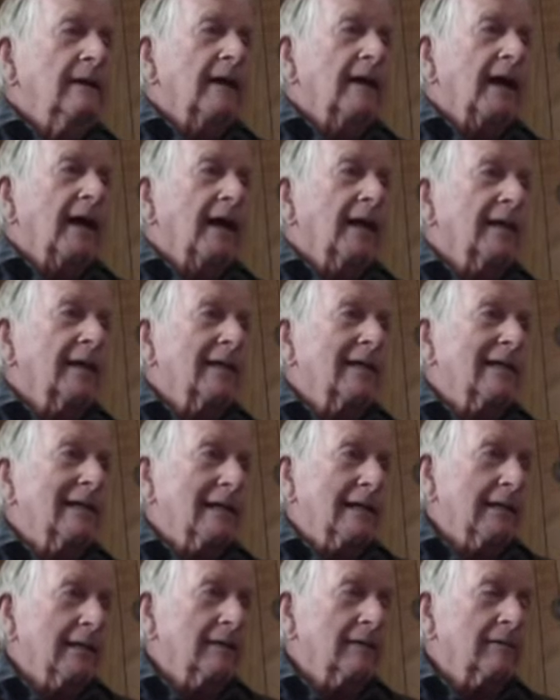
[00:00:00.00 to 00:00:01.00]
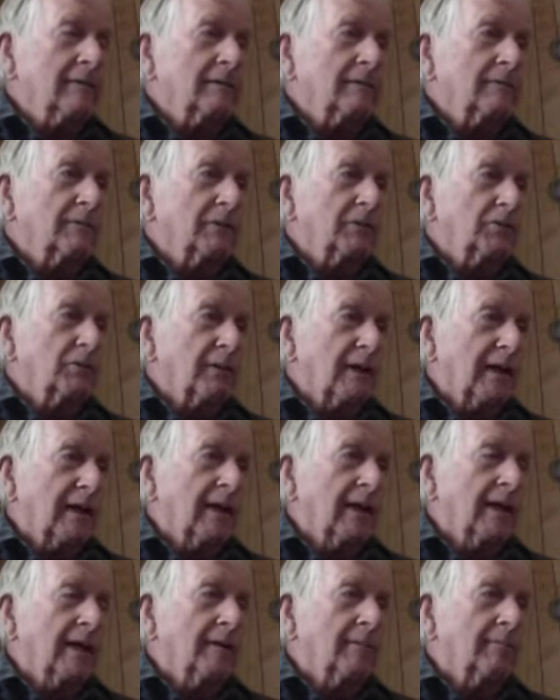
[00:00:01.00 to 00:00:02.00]
and Glenelg, went to
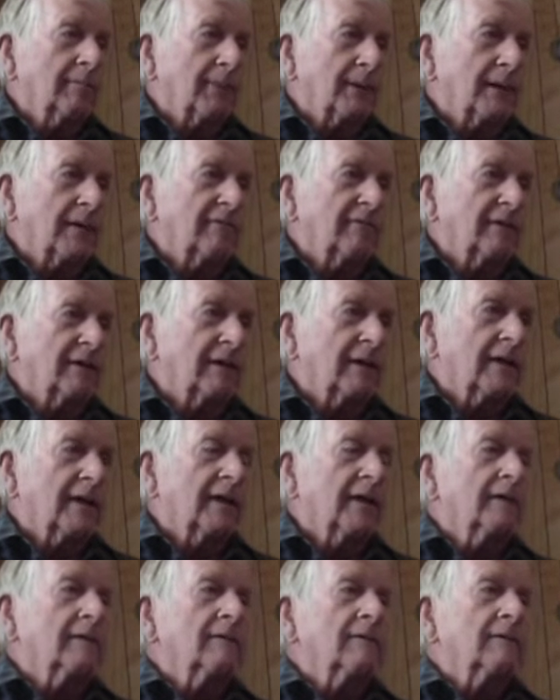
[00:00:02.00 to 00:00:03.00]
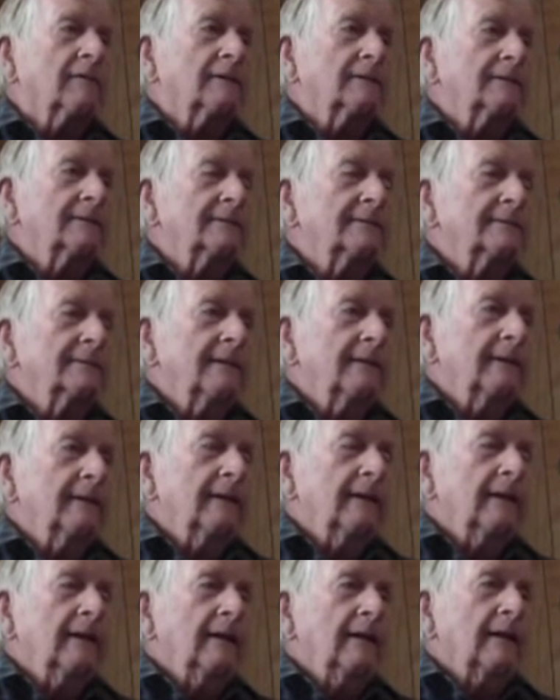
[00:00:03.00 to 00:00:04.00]
Adelaide and played for Glenelg,
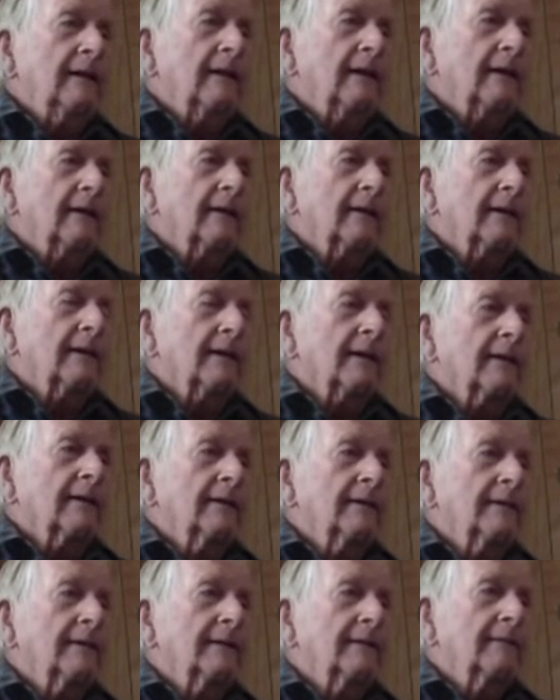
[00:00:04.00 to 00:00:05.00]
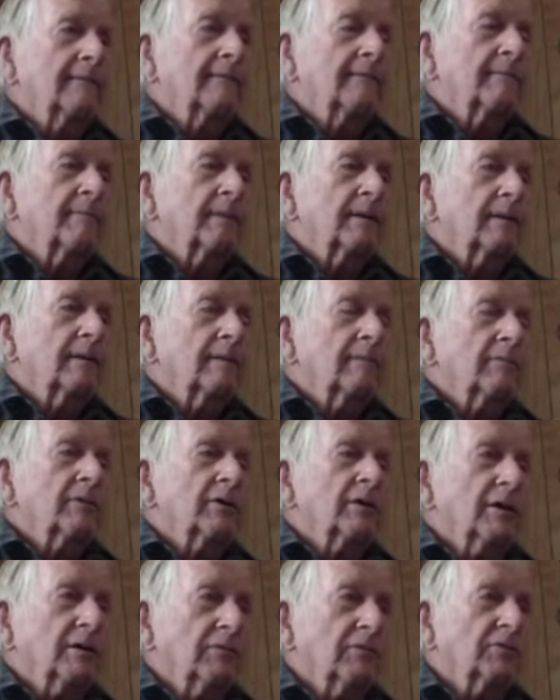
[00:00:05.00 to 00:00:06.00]
and
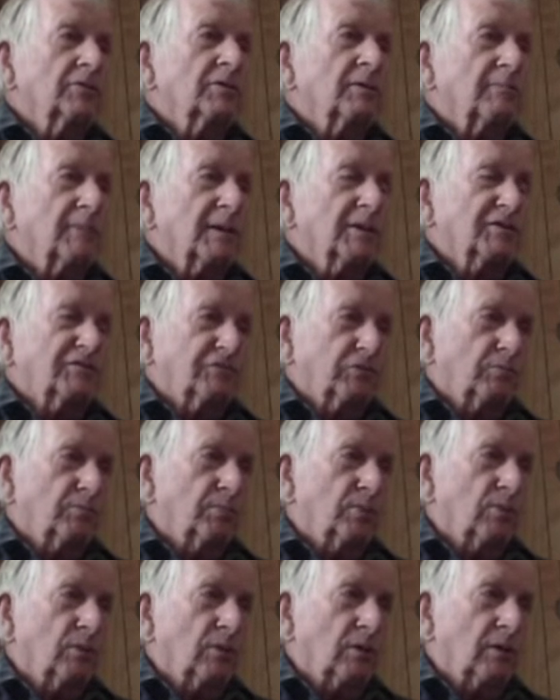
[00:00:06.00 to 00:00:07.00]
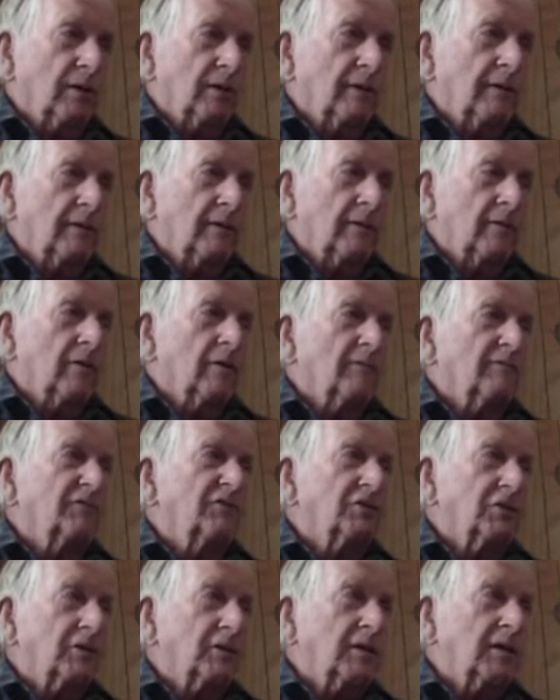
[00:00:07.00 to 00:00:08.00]
but he was the best footballer that I've
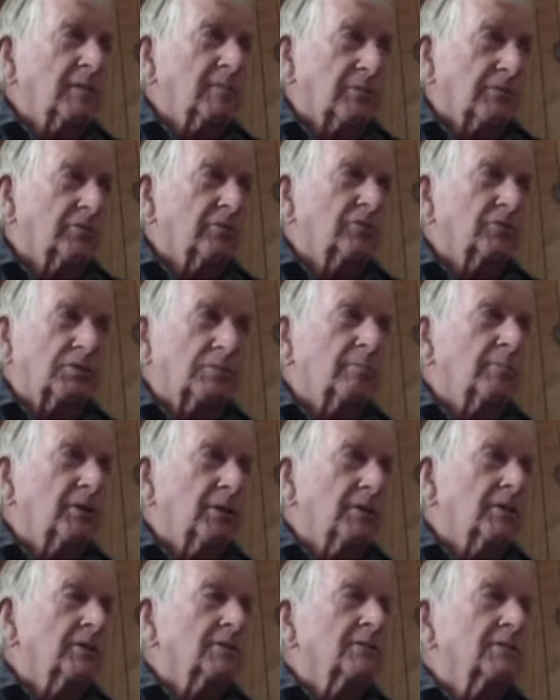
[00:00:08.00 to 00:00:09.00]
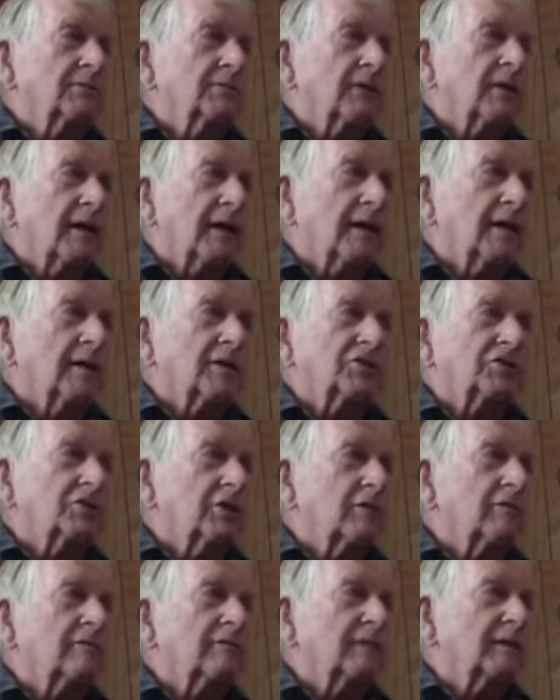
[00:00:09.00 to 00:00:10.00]
seen come through St Peter's, without a
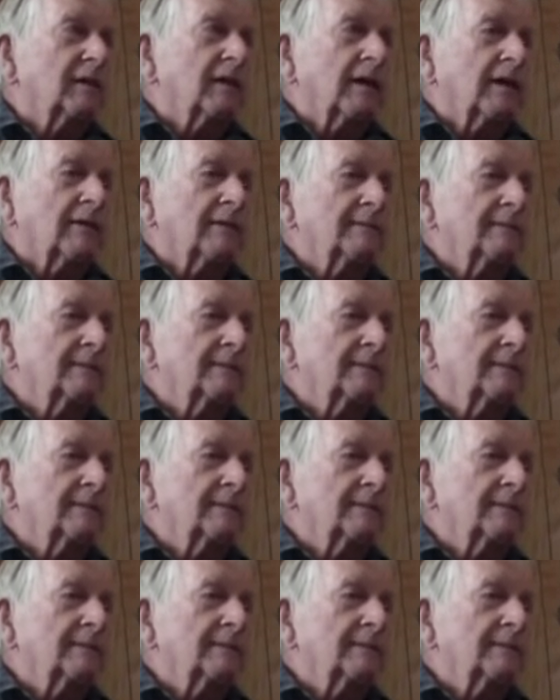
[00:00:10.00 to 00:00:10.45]
shadow of a doubt.